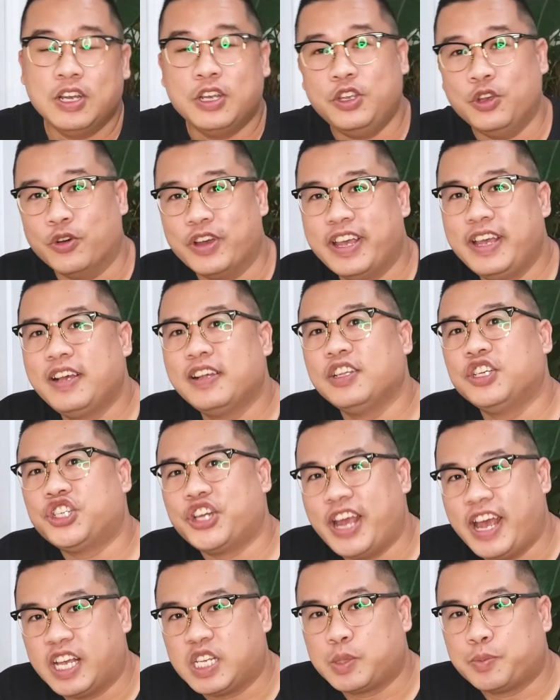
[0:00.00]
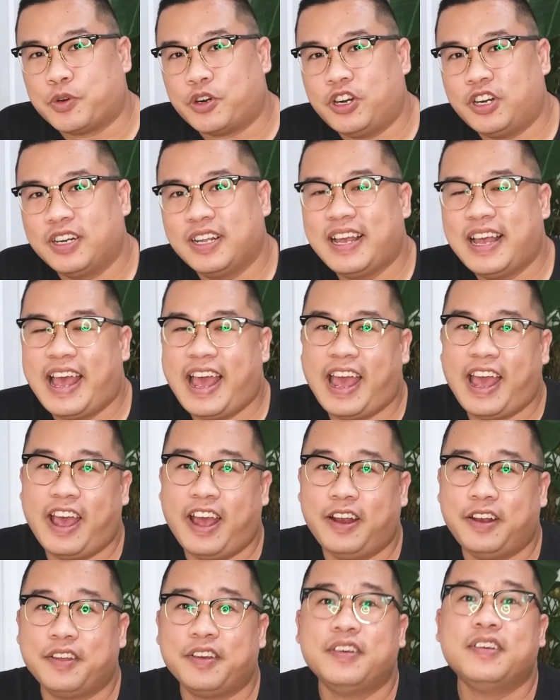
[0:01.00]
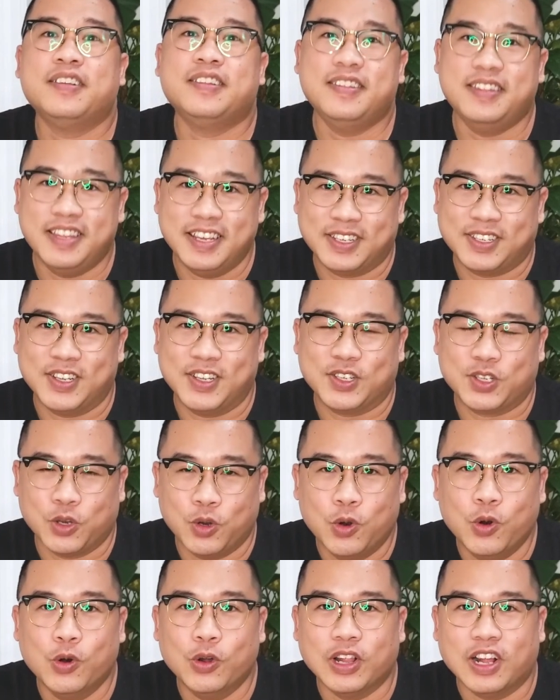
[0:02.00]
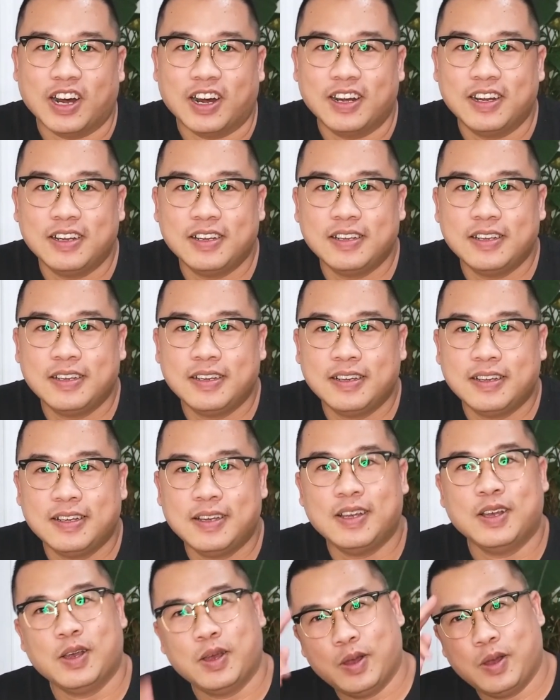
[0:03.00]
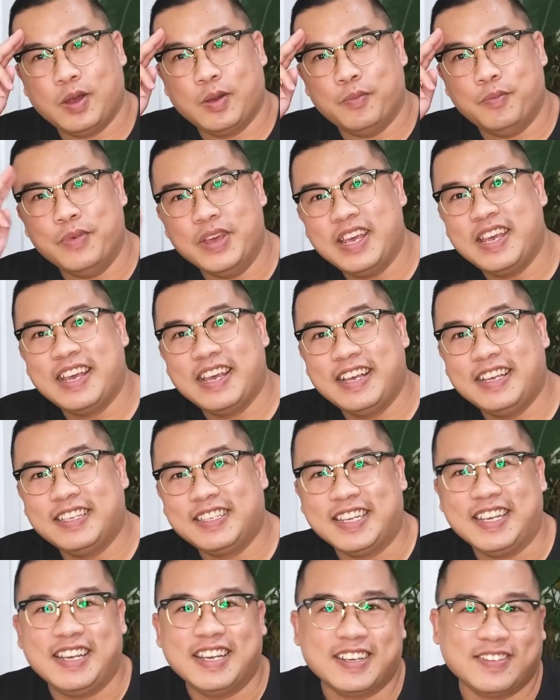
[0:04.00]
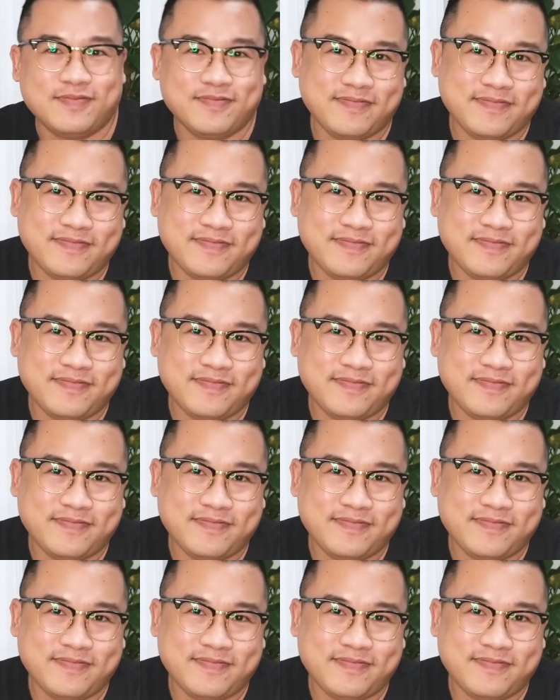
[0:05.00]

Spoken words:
your English expert, and this is Hula. Be easy.